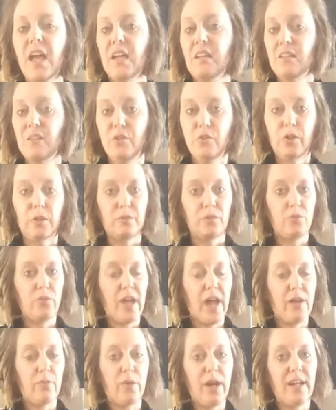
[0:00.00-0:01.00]
you can do
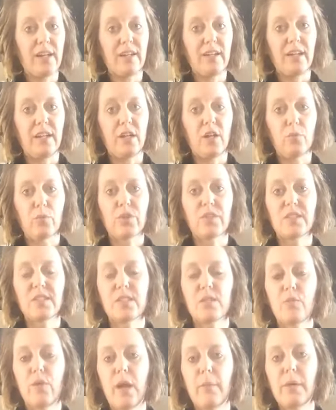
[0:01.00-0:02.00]
that right in here with the
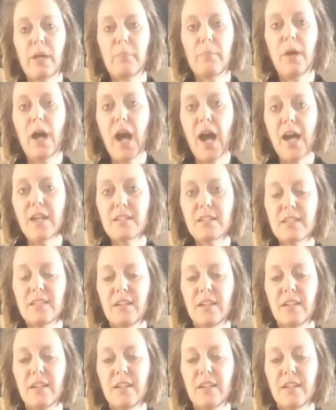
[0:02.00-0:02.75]
ceramic pot